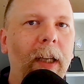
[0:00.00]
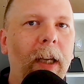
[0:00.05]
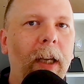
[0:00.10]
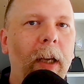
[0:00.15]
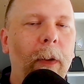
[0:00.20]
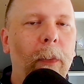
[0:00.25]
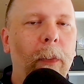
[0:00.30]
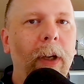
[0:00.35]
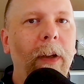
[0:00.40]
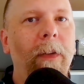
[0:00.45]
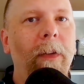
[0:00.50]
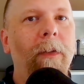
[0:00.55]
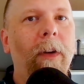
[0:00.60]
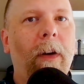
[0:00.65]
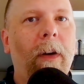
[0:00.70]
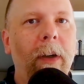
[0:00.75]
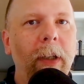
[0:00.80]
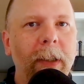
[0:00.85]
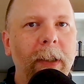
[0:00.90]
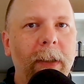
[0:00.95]
But if you've
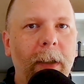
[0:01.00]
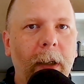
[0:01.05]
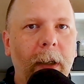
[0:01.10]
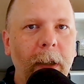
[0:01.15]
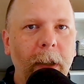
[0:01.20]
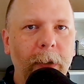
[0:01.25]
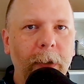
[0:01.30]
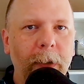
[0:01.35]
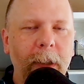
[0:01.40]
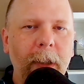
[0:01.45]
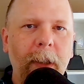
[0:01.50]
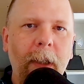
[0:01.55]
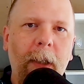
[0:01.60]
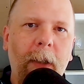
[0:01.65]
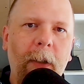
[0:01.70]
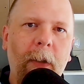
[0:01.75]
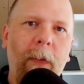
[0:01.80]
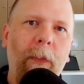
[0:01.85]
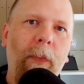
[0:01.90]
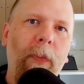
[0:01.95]
already started using
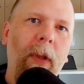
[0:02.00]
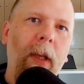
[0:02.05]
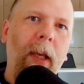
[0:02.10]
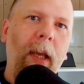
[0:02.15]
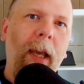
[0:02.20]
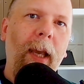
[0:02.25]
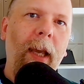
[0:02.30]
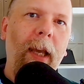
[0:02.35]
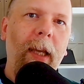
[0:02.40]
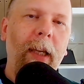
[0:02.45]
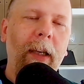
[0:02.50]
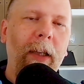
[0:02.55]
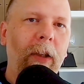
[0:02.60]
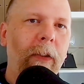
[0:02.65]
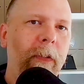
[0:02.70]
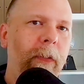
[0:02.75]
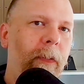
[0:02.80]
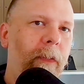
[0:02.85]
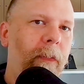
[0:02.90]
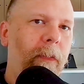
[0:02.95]
Go and
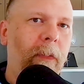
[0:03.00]
you've